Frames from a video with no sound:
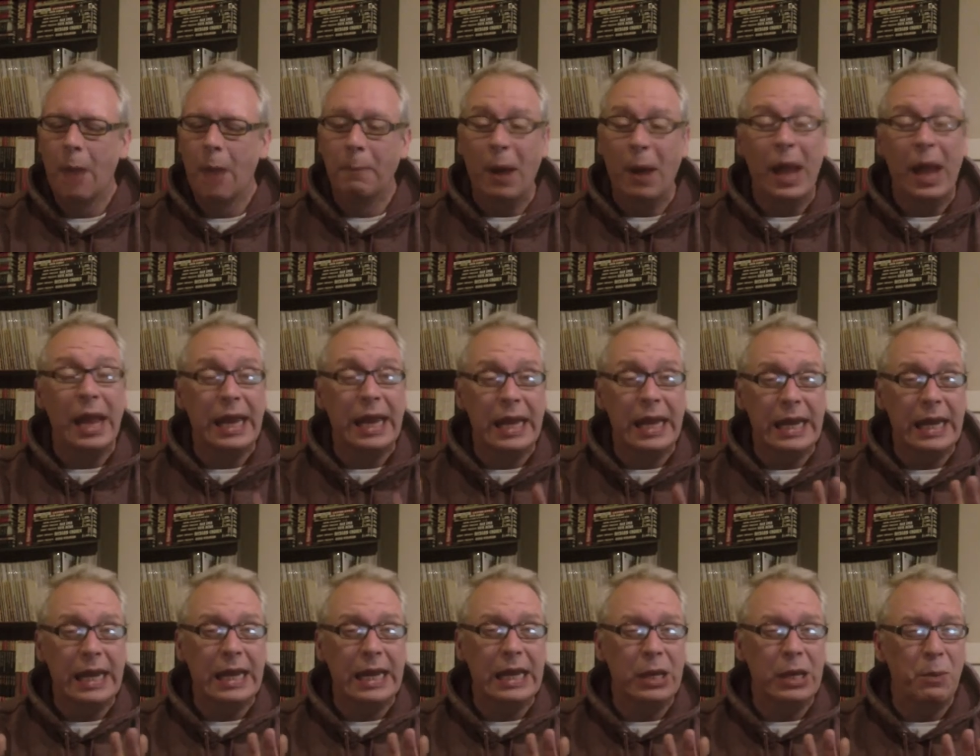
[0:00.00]
But
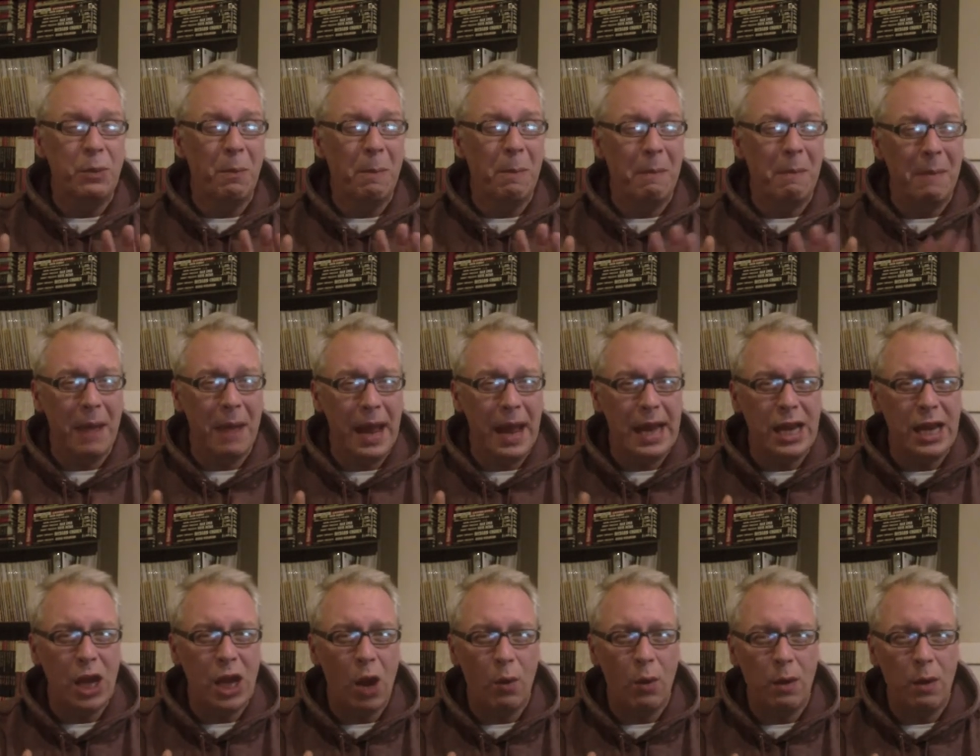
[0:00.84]
he, you
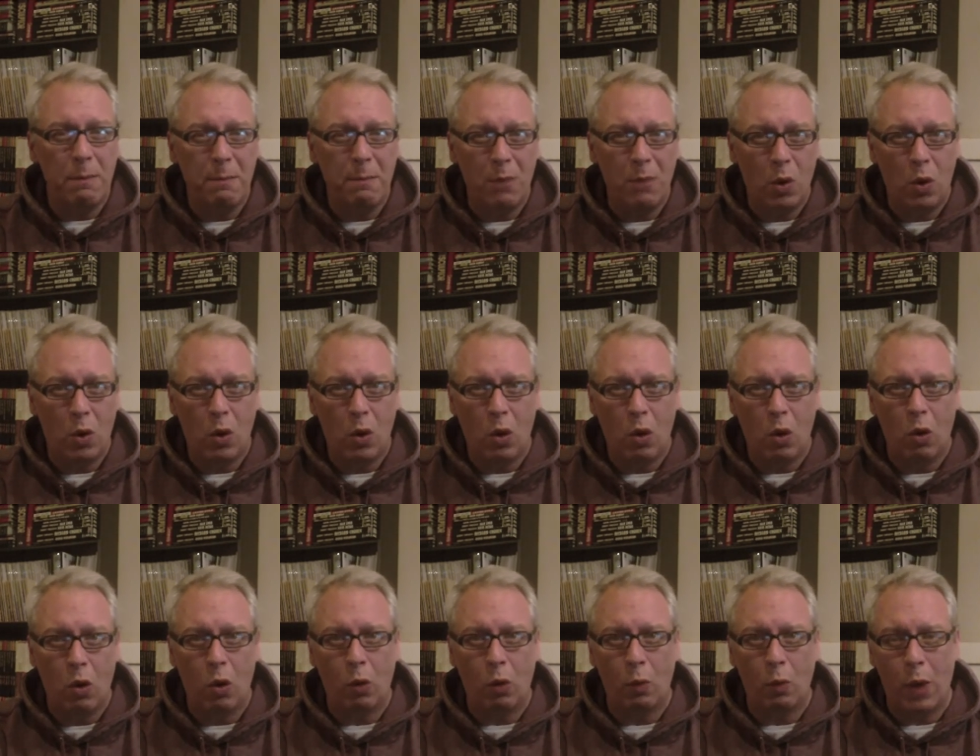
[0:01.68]
may know him
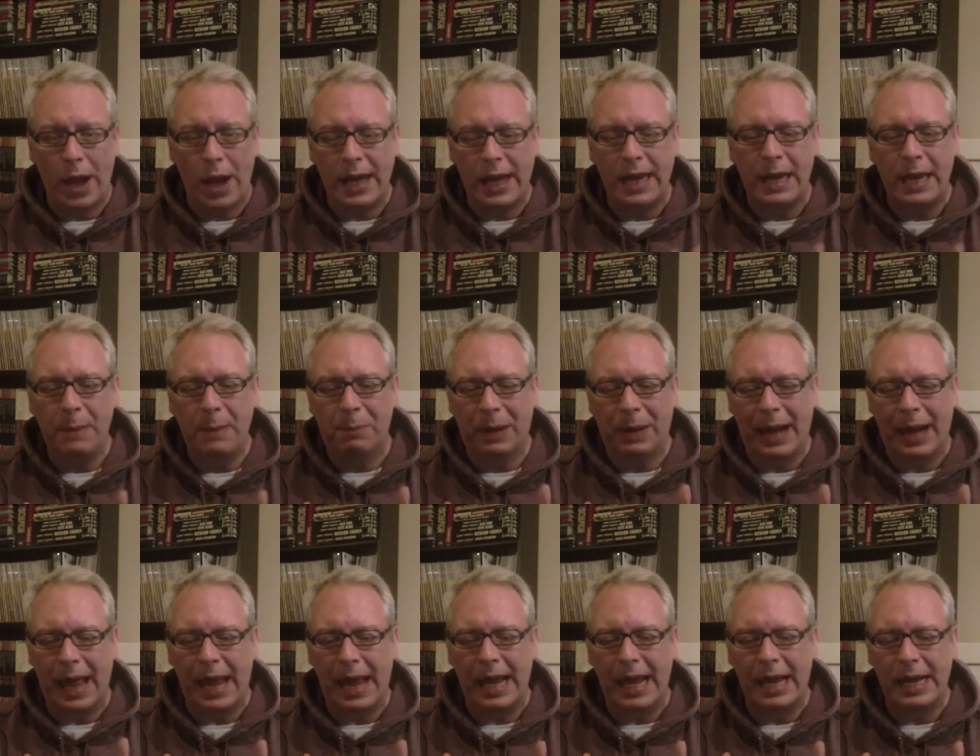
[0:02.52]
more when he
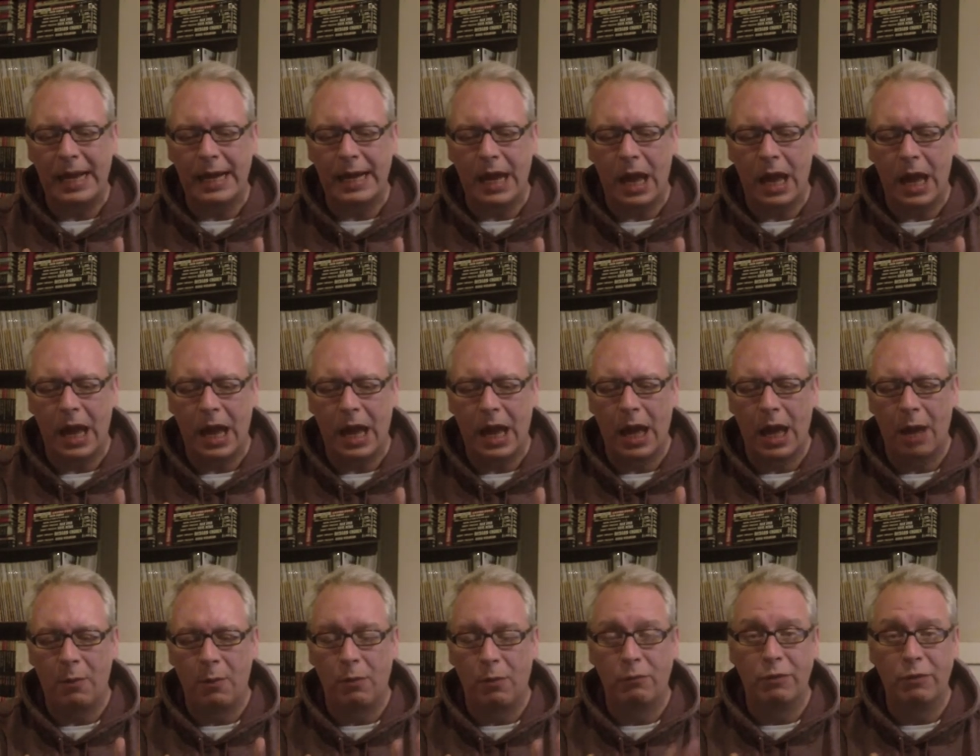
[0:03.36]
played
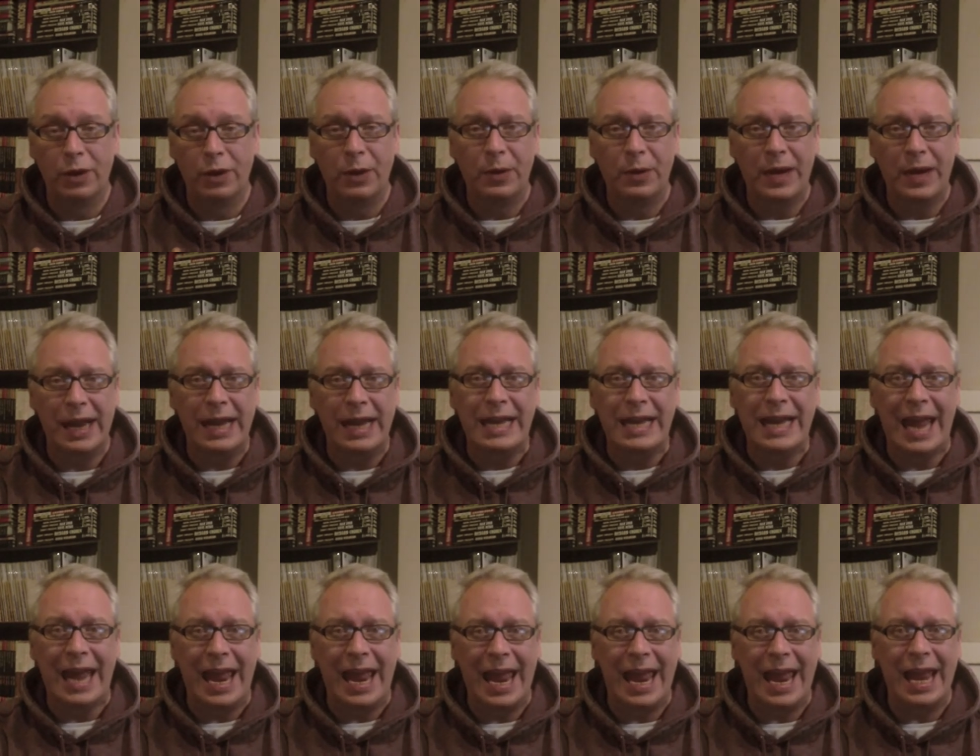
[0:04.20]
um,
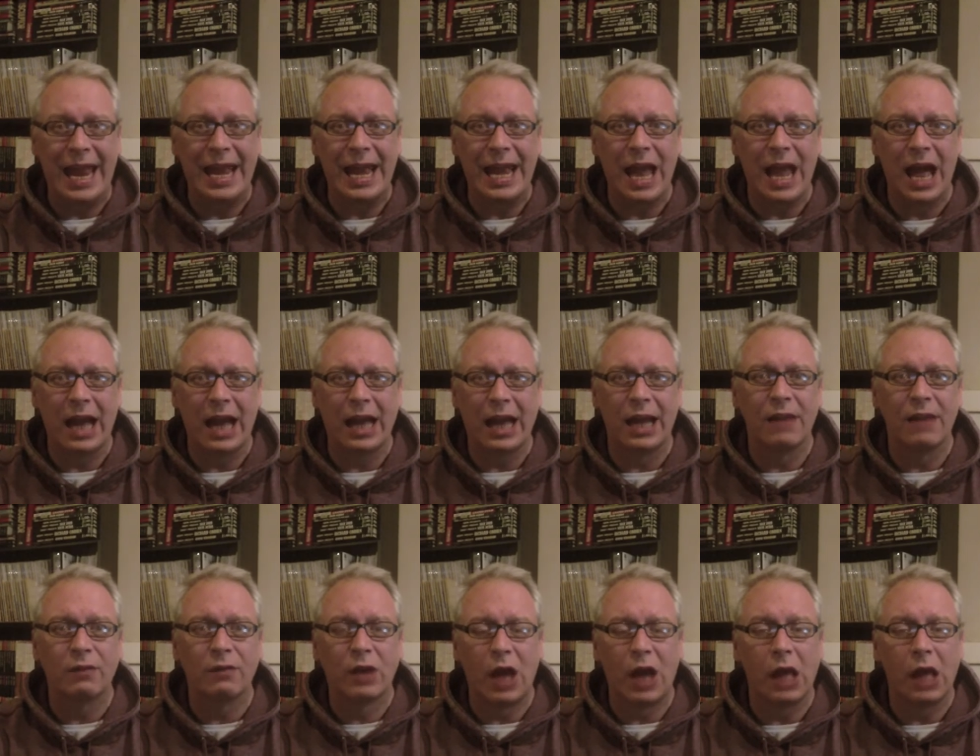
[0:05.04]
Rudy in a
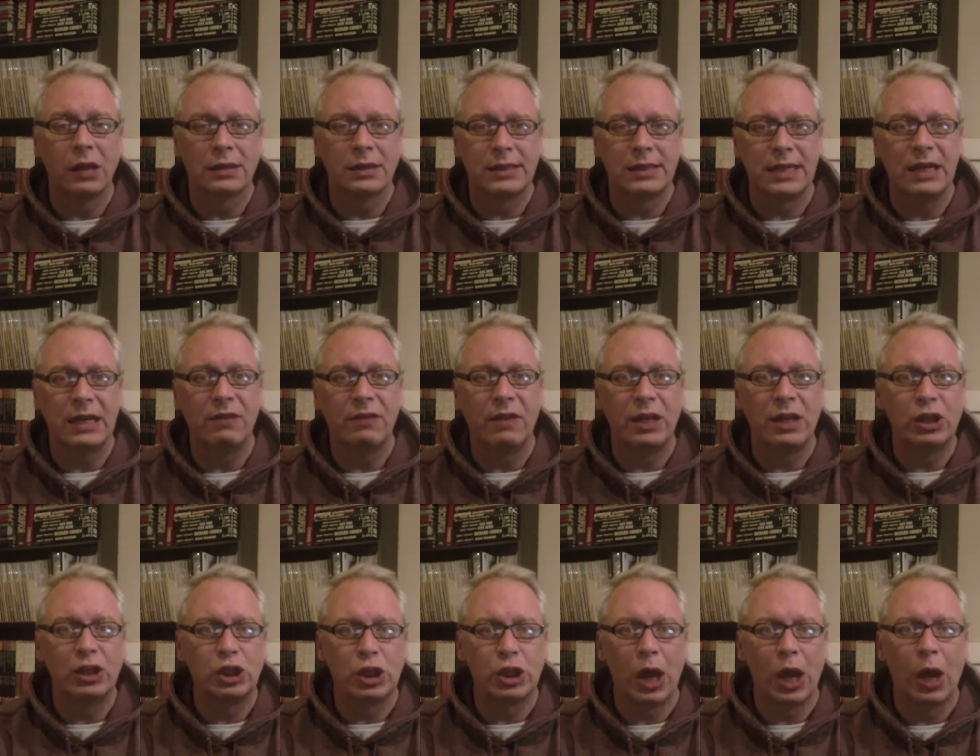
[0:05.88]
kind of cult
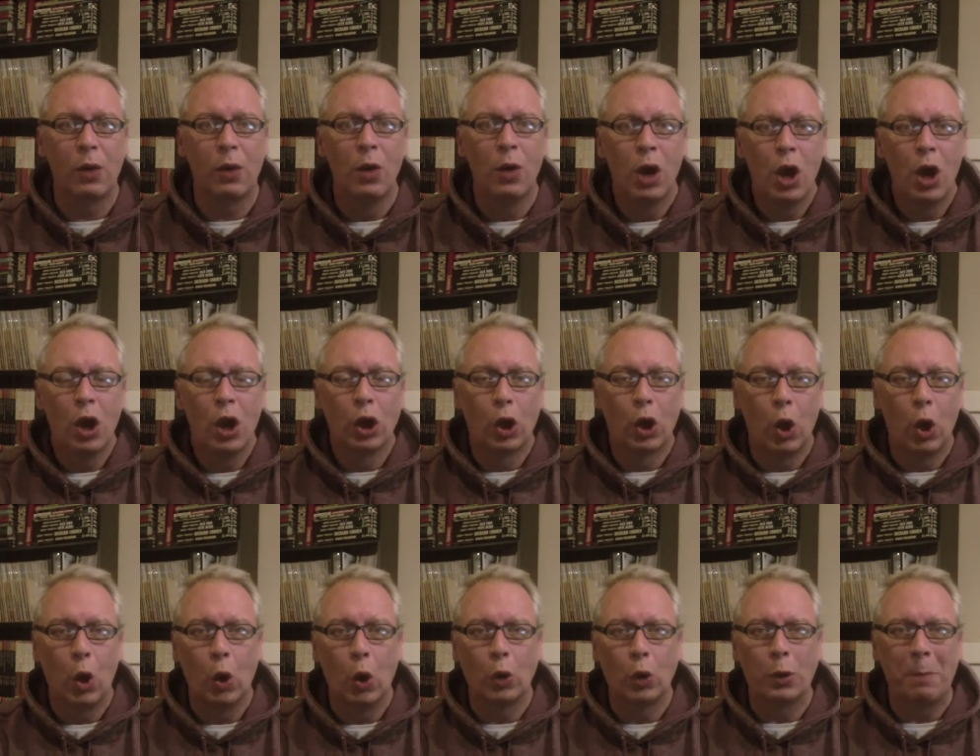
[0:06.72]
TV show
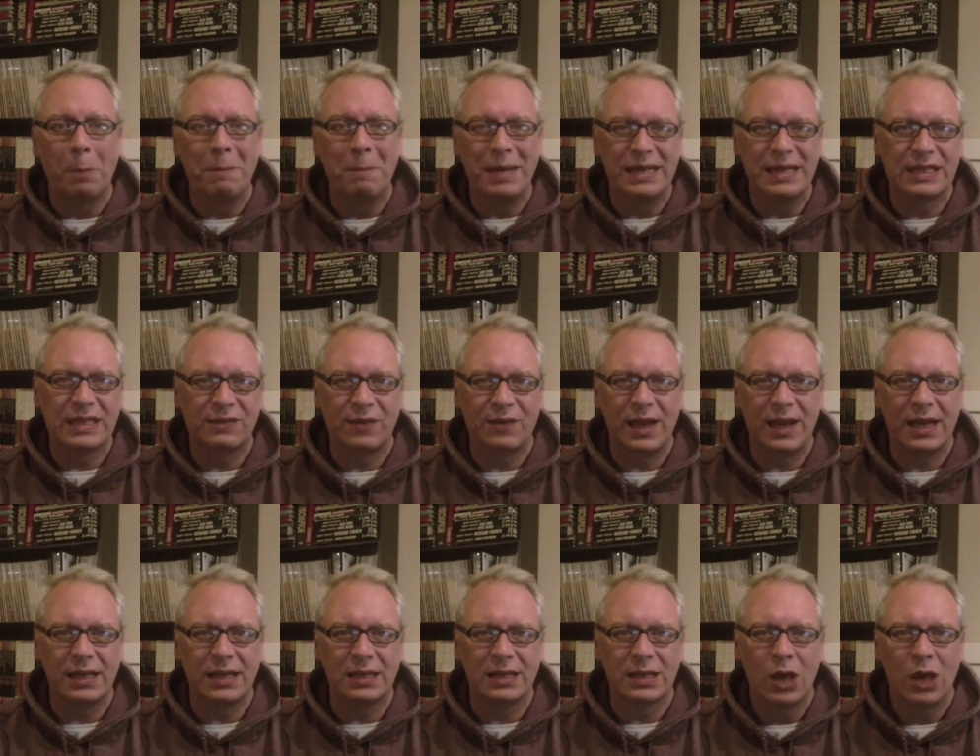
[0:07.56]
called
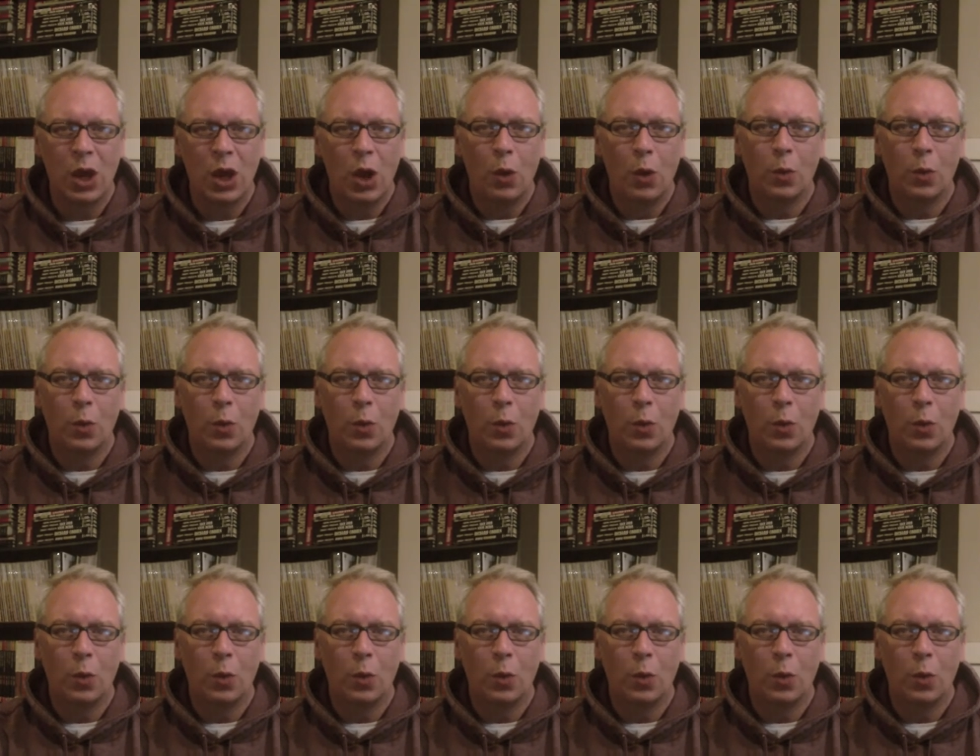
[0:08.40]
Misfits,